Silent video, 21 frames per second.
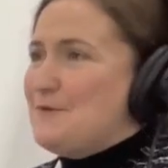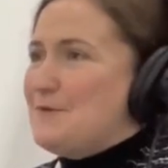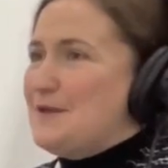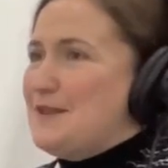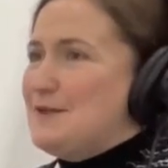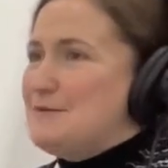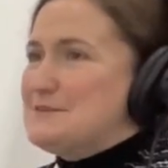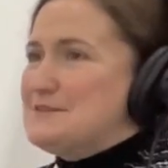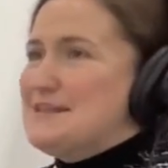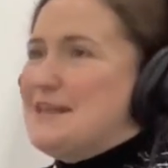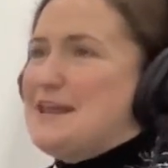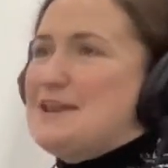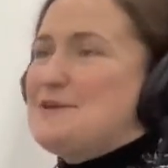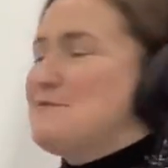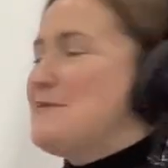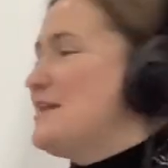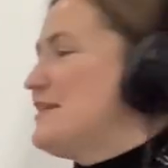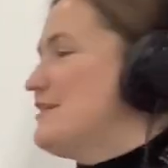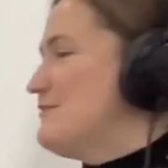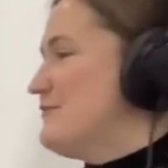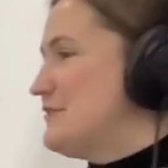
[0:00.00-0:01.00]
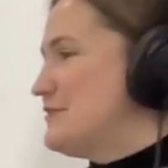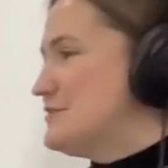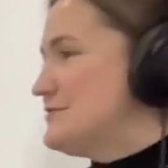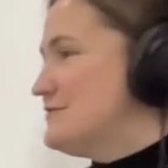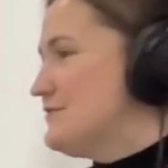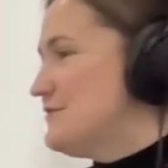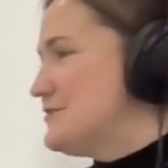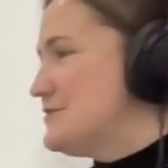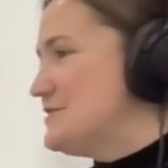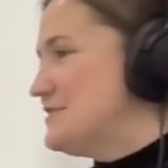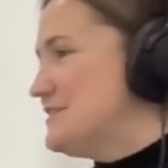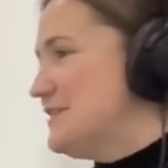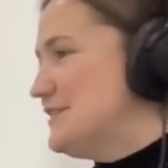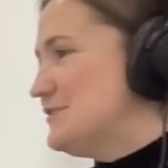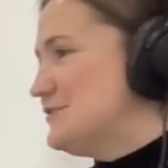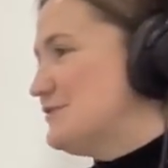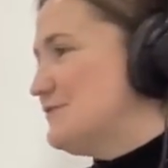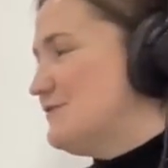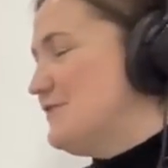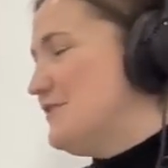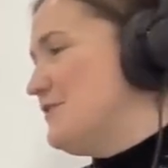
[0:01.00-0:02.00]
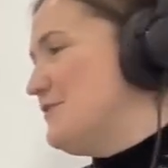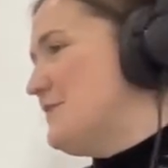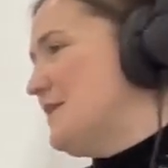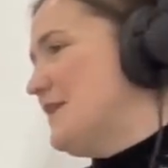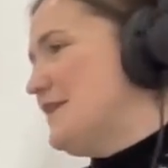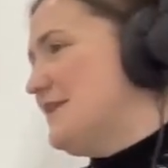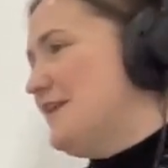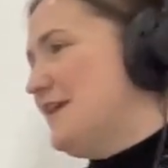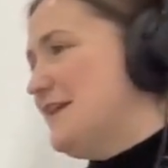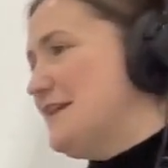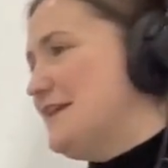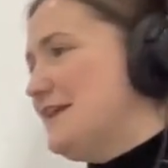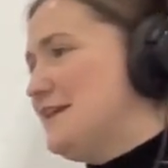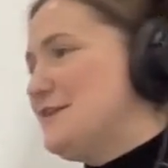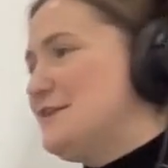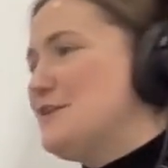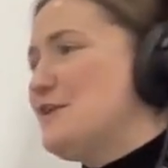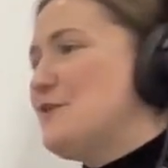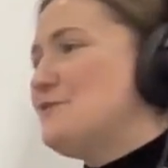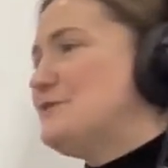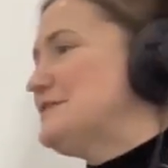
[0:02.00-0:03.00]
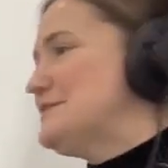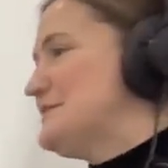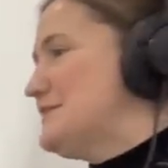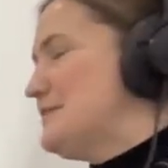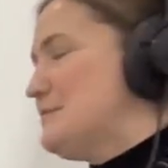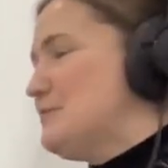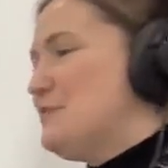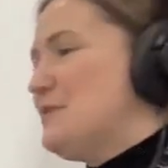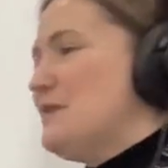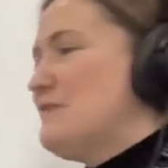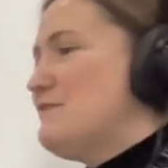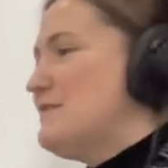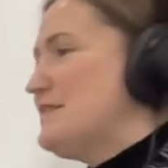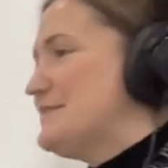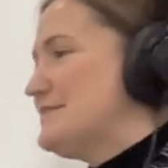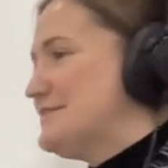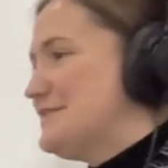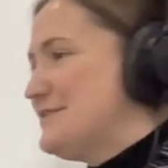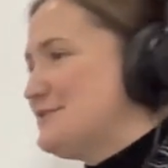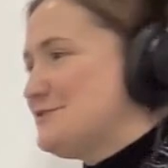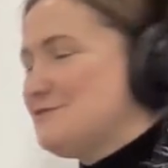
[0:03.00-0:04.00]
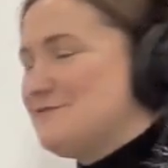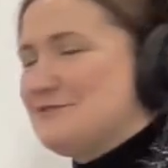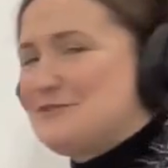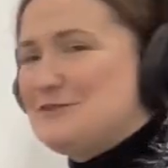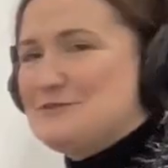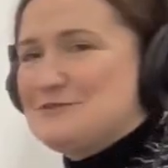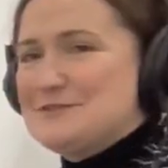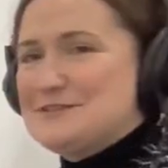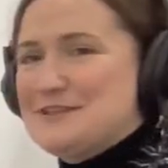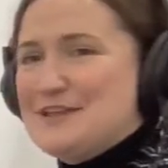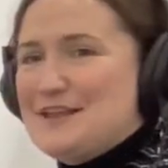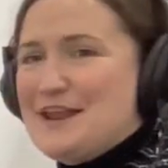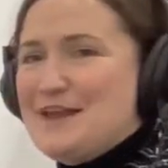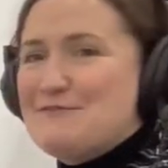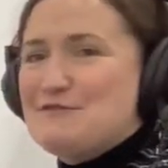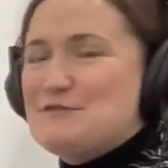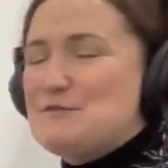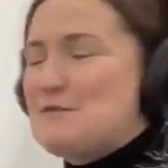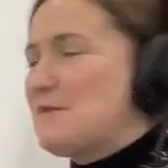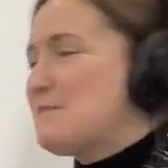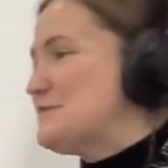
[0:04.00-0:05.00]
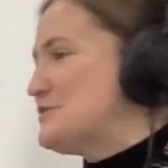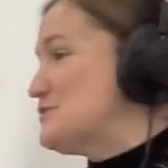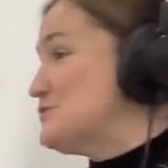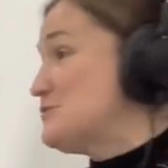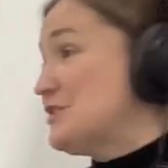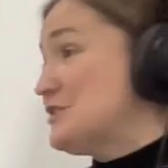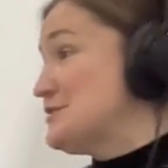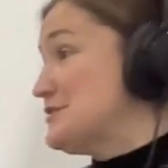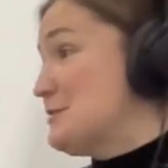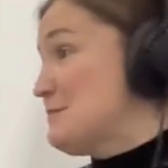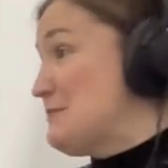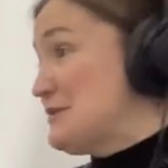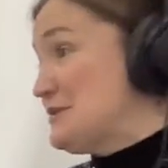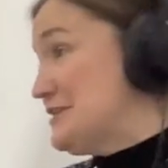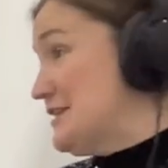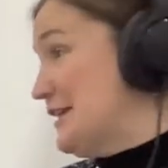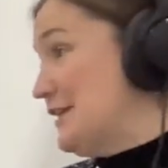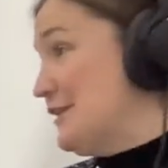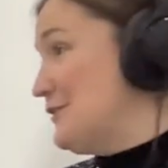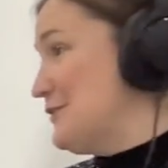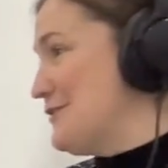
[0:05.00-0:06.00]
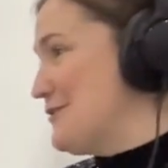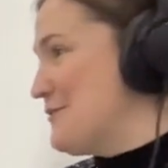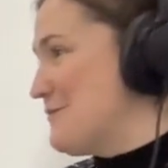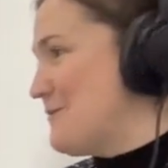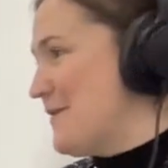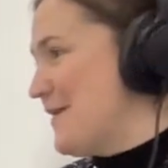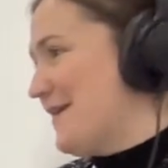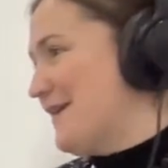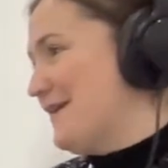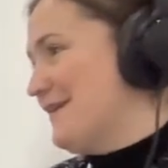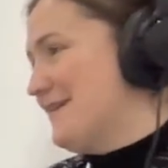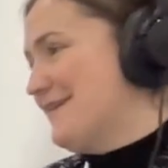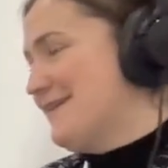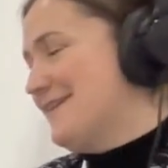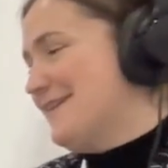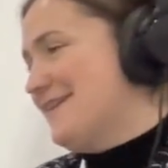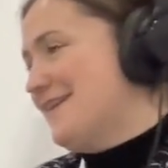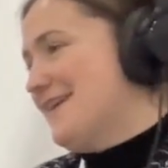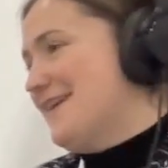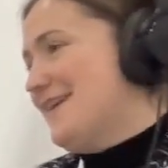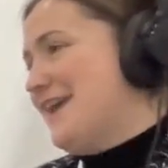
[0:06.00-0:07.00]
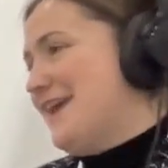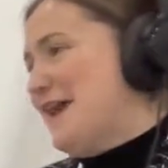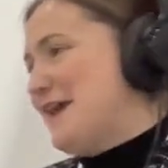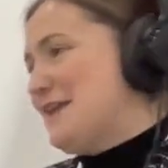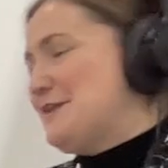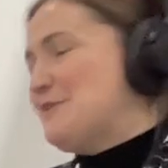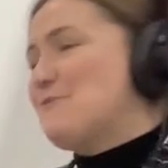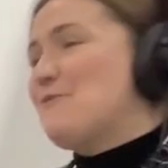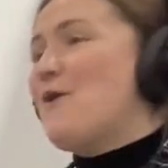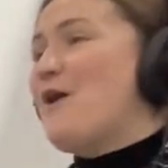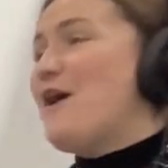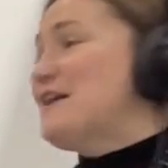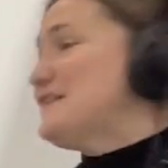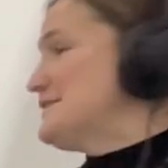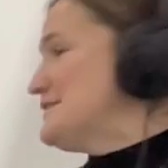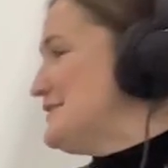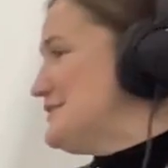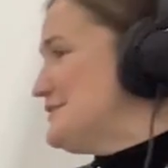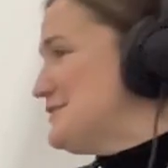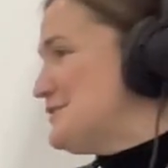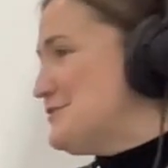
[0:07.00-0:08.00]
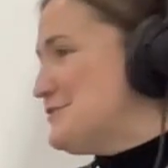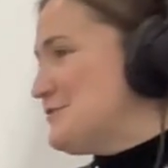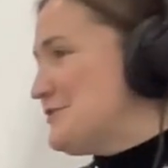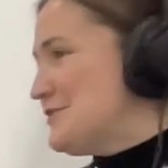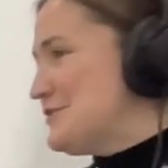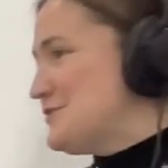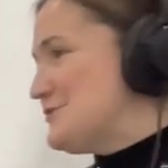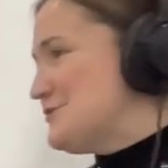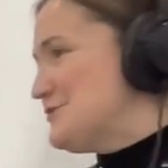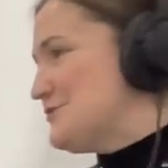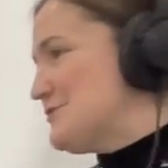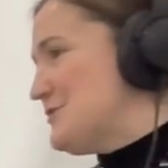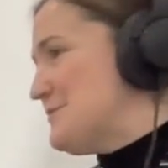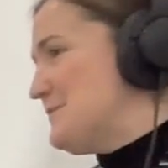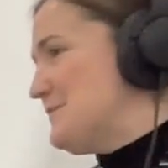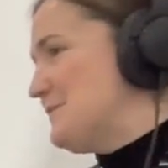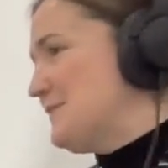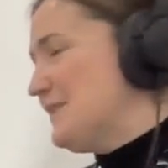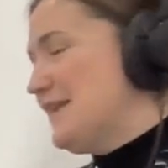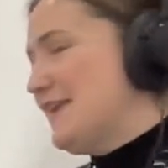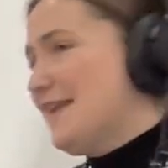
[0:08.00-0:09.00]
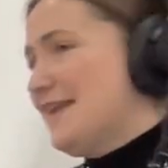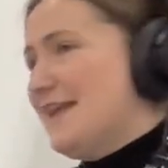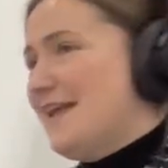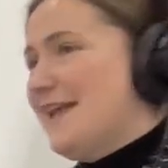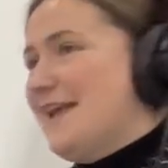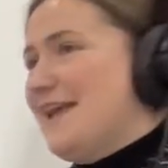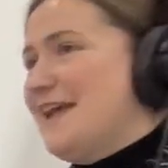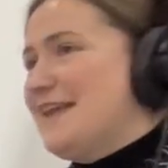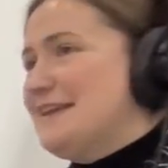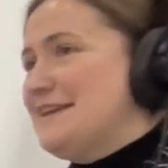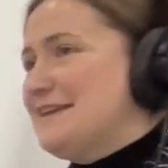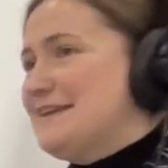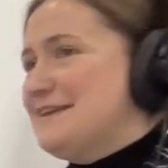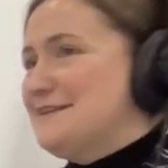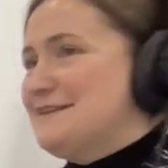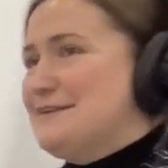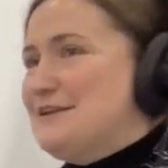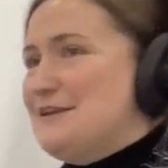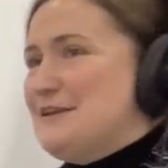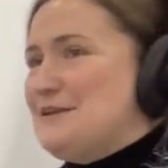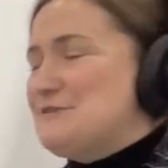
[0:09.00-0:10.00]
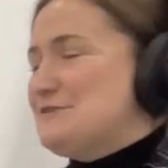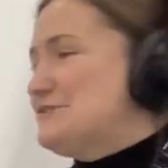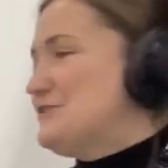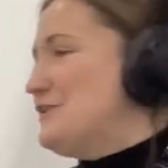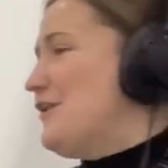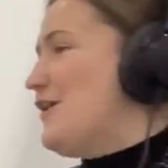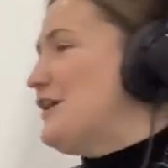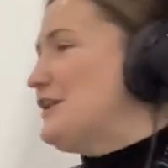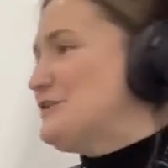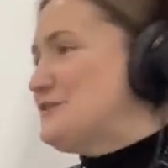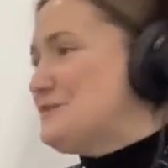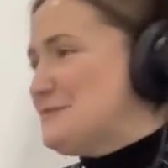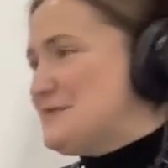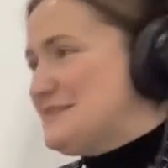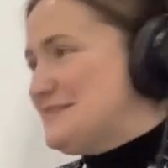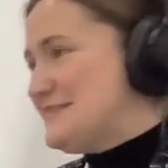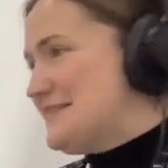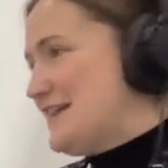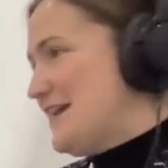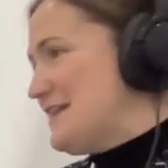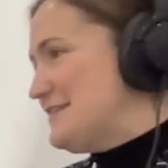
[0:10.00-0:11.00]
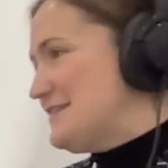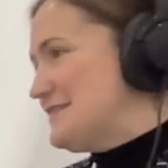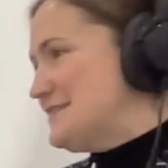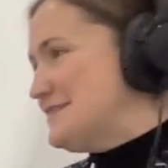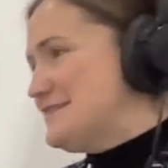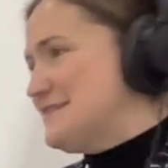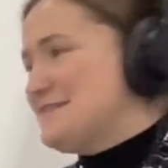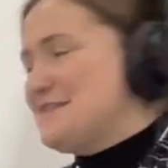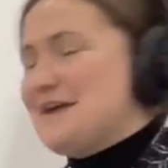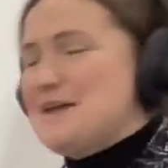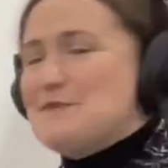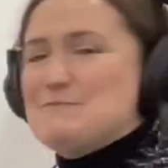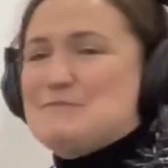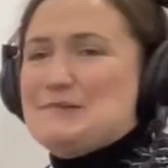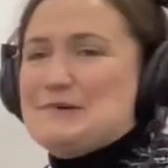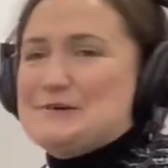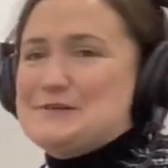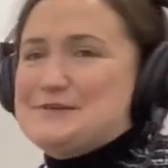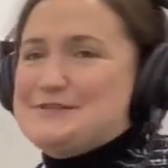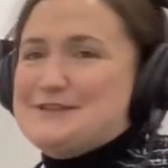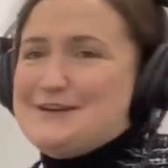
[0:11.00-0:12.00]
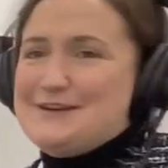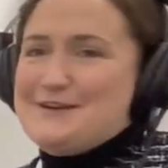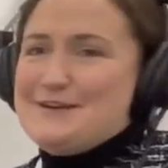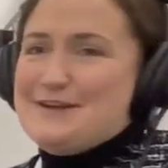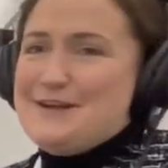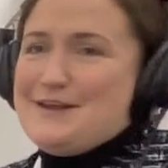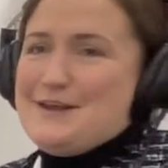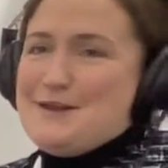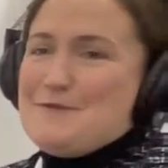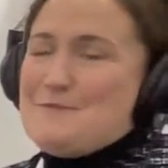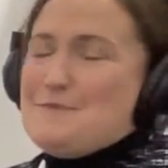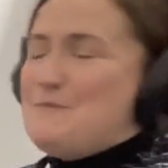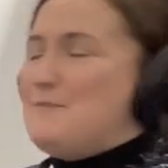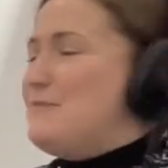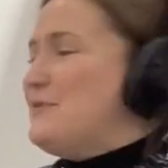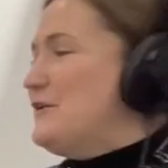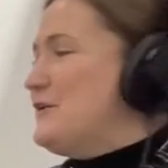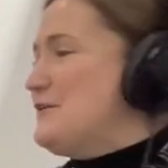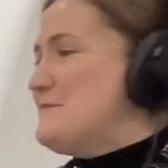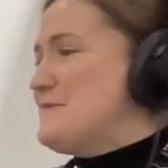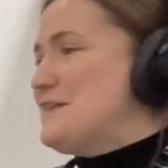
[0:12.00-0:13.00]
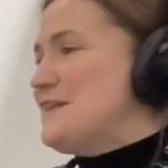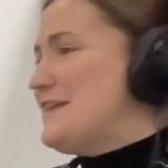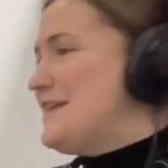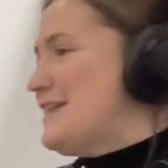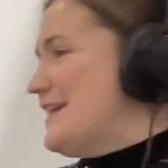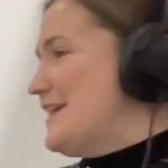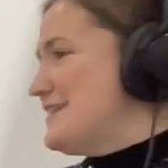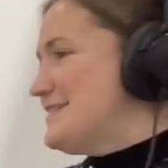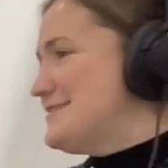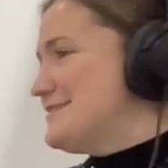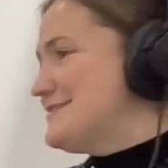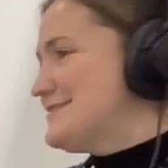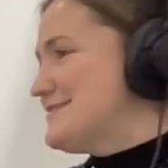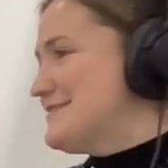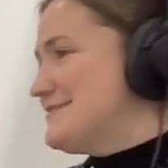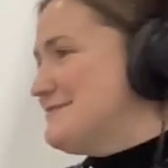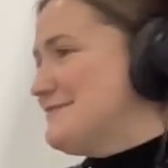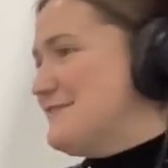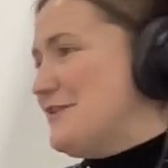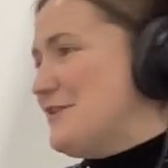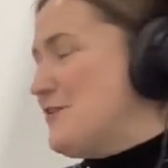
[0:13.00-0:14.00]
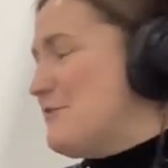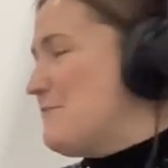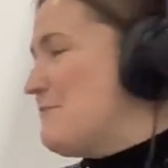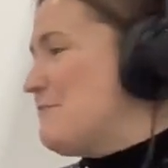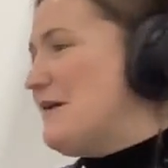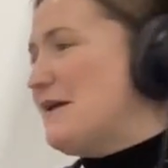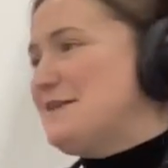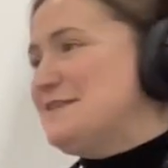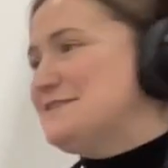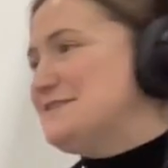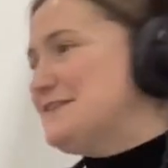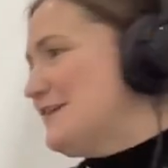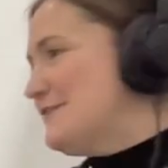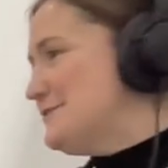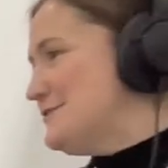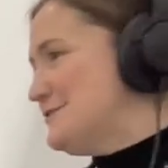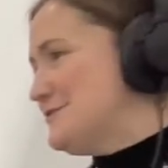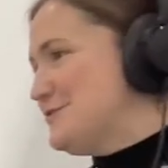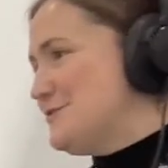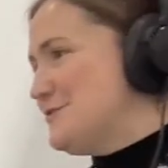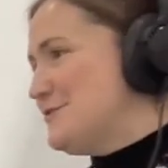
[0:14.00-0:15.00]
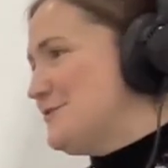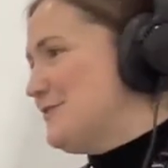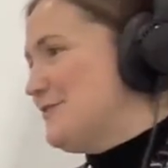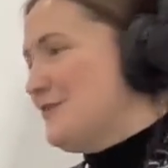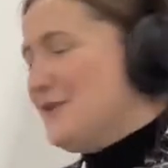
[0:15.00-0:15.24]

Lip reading: was getting ready for his first interview and he'd noticed at previous interviews that everyone was dressed a particular way. And he walked into Nordstrom and he, talked to a stylist and that person put him in a nice, button-down suit,